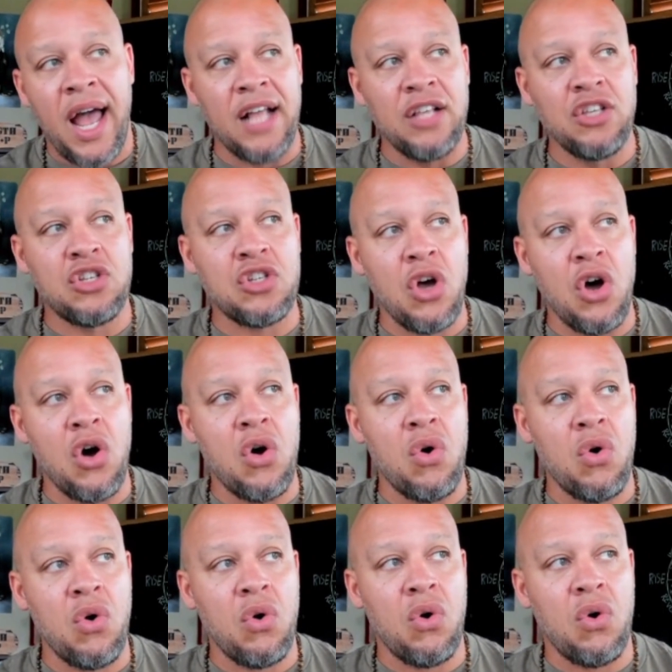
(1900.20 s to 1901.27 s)
And
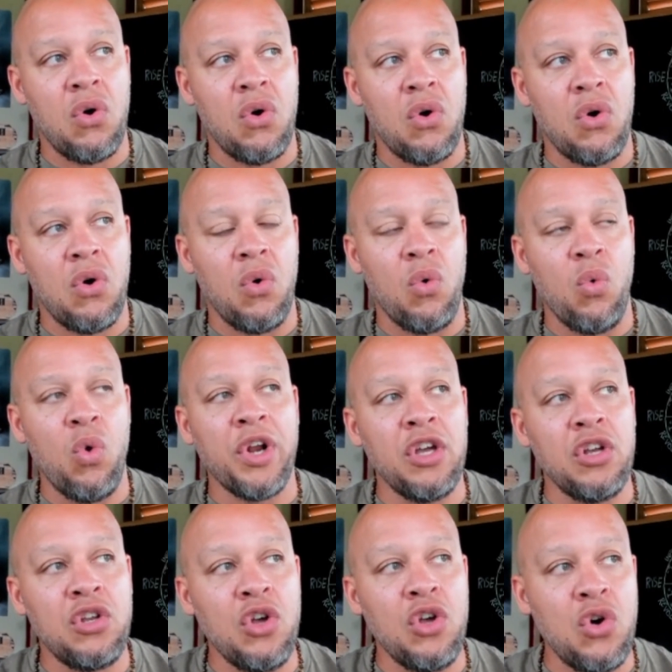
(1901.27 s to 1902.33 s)
so, what do
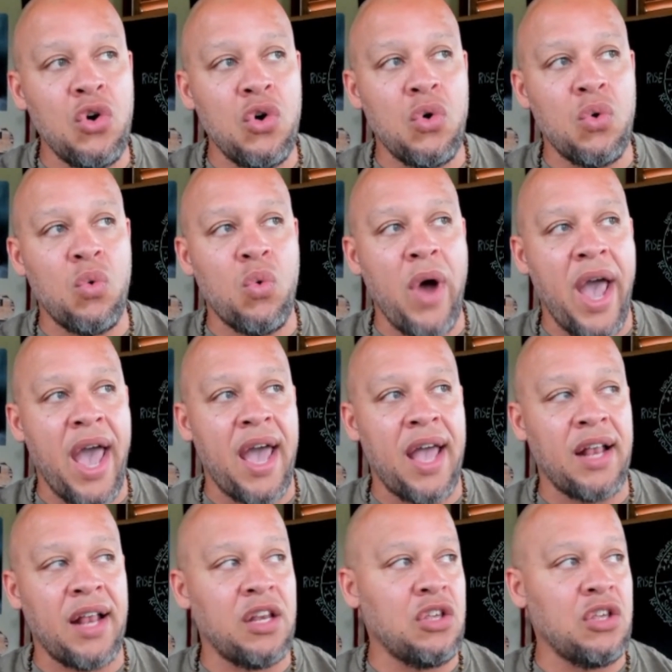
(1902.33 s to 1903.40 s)
you do
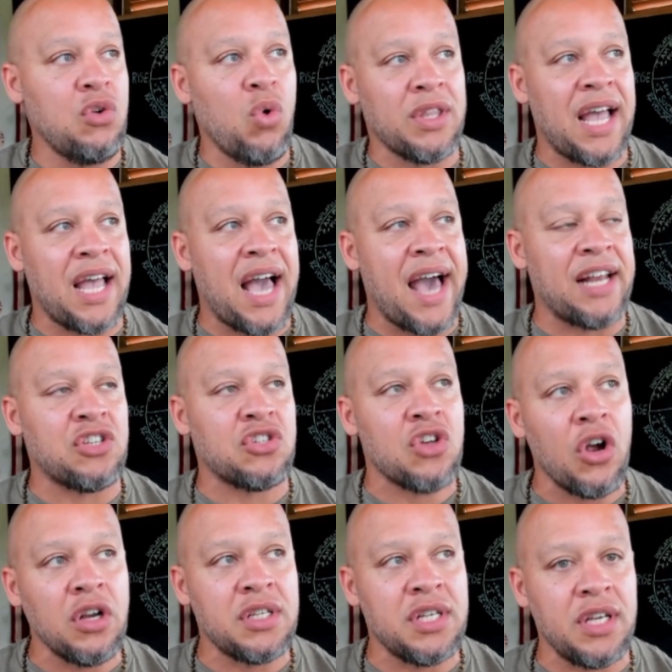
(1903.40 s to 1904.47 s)
when you want that kind of
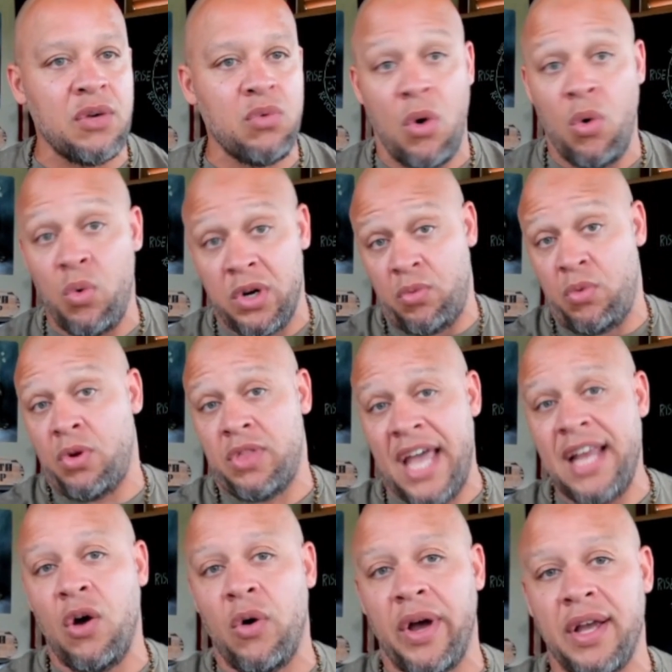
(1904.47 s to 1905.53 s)
certainty? Well, what were
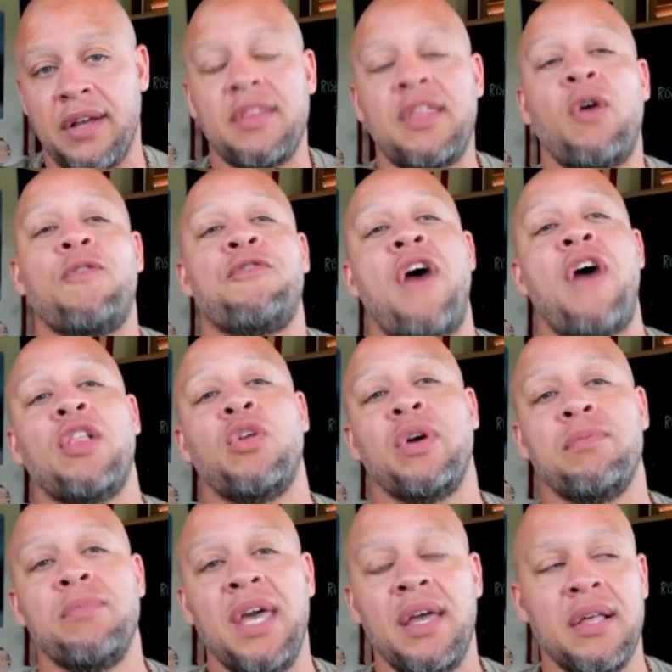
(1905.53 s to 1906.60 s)
they doing? They were
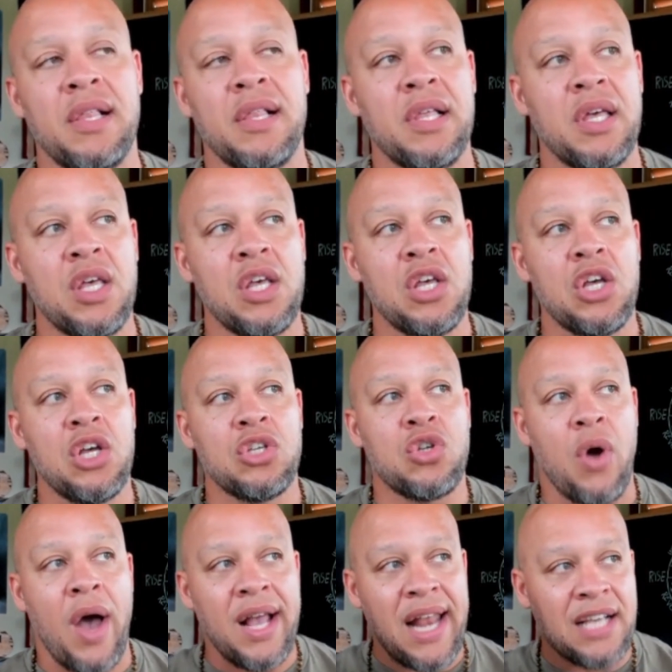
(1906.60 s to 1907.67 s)
following me.
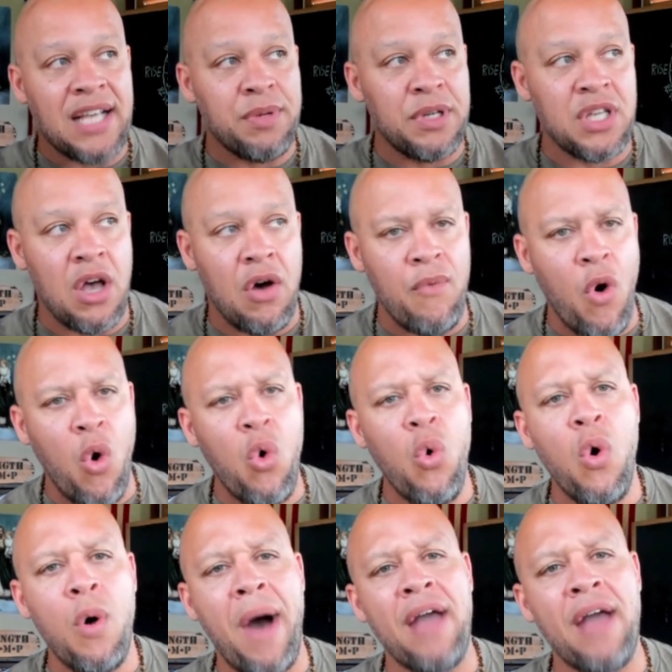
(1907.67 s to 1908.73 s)
So I had to ask myself, well,
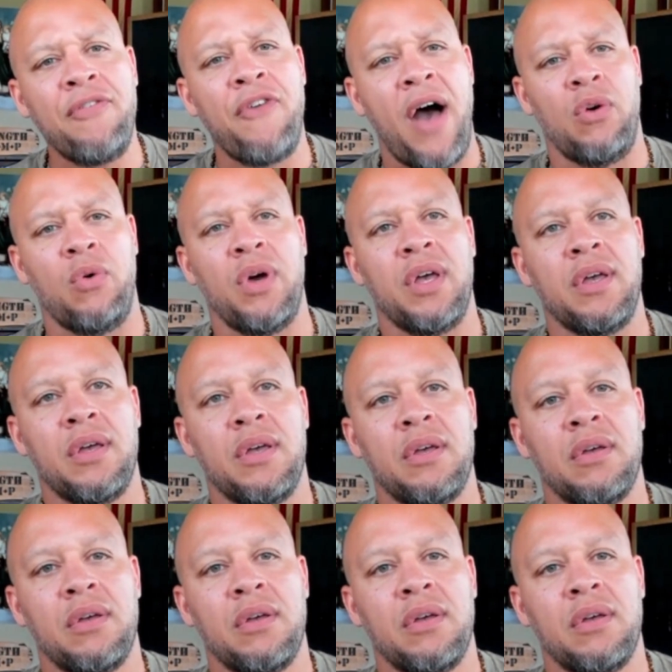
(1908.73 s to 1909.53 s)
who am I following?